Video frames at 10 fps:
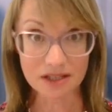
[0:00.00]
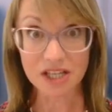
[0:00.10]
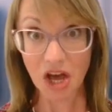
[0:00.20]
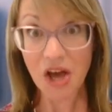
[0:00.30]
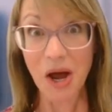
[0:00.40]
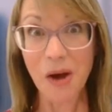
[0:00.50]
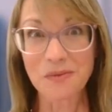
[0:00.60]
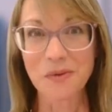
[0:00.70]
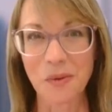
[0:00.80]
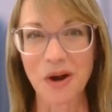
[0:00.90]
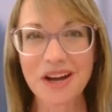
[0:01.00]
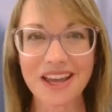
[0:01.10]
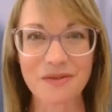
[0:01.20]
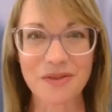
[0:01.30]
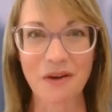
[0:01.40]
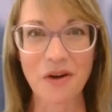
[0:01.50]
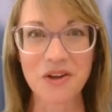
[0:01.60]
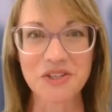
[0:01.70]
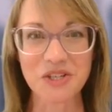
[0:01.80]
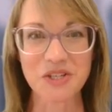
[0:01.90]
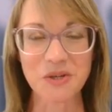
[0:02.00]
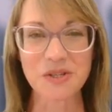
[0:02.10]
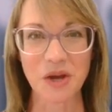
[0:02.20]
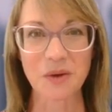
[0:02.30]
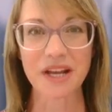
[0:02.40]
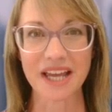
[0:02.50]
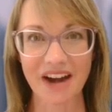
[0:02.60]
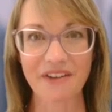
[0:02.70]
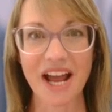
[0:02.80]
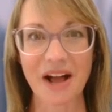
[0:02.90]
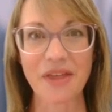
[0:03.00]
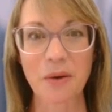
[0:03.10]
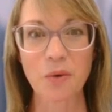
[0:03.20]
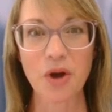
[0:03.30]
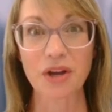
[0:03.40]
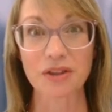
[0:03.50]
turn up for work if they're asked to do so and carry out that work